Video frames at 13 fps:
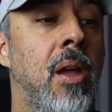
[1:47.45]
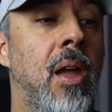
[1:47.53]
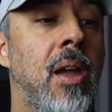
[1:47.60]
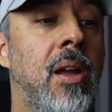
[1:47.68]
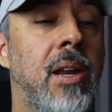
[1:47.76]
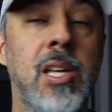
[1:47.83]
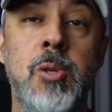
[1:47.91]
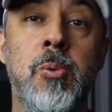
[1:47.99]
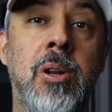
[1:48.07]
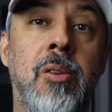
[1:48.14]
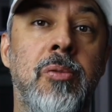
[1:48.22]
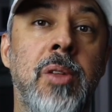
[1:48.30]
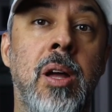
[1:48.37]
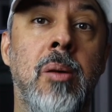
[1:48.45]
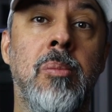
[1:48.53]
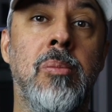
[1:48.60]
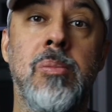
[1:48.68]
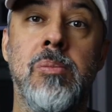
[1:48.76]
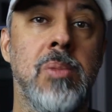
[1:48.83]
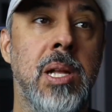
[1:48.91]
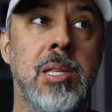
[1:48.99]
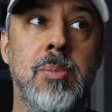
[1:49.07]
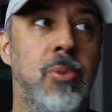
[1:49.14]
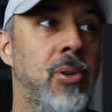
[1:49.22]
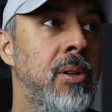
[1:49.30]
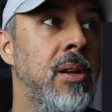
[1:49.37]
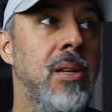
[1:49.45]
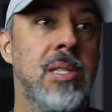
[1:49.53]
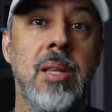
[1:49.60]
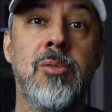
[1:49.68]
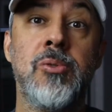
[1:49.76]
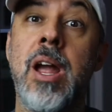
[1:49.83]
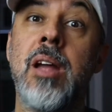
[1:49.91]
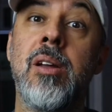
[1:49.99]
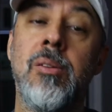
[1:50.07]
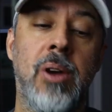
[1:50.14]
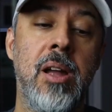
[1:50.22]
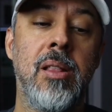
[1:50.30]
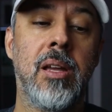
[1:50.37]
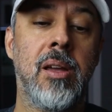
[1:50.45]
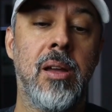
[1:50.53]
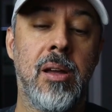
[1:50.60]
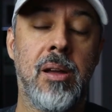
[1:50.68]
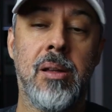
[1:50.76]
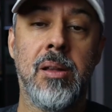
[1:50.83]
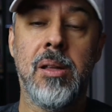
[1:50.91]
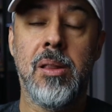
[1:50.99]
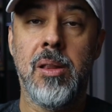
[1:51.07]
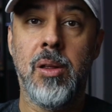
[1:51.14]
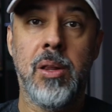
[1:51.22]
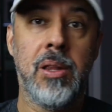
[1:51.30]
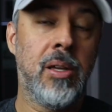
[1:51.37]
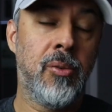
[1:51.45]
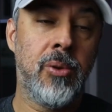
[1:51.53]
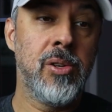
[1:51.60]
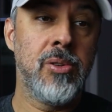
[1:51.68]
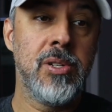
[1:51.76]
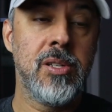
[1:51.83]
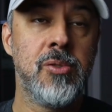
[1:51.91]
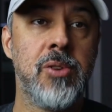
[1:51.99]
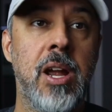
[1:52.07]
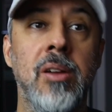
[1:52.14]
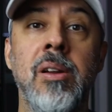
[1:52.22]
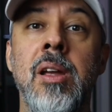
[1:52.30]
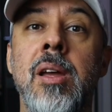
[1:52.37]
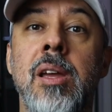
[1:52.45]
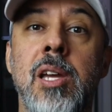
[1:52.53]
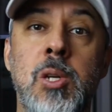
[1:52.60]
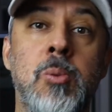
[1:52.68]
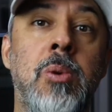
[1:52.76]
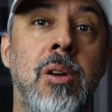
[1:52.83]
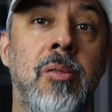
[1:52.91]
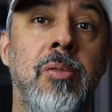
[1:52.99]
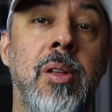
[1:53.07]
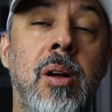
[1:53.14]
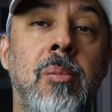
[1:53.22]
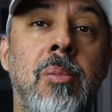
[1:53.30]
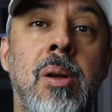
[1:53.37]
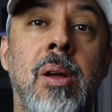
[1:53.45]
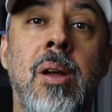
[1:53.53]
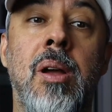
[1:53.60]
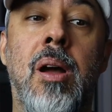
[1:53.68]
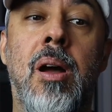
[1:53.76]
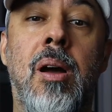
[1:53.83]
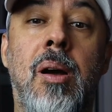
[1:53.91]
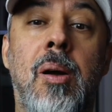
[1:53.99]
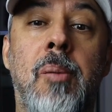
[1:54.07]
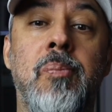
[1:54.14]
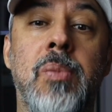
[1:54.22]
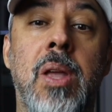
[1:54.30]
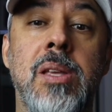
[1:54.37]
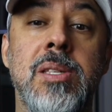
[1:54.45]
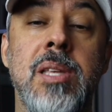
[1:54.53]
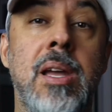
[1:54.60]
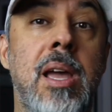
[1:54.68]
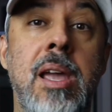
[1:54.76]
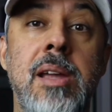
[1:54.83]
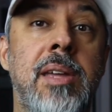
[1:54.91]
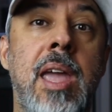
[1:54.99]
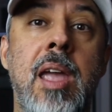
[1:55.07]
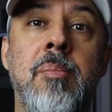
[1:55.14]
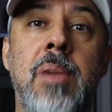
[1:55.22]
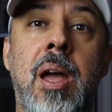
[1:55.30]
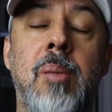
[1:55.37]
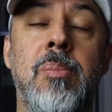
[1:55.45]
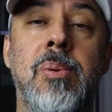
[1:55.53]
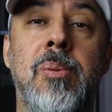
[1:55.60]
And each one of them, let's pretend it's a dragon, right? Like a, uh, the, the, the creature is a dragon. Each one of them um, is like 8K map.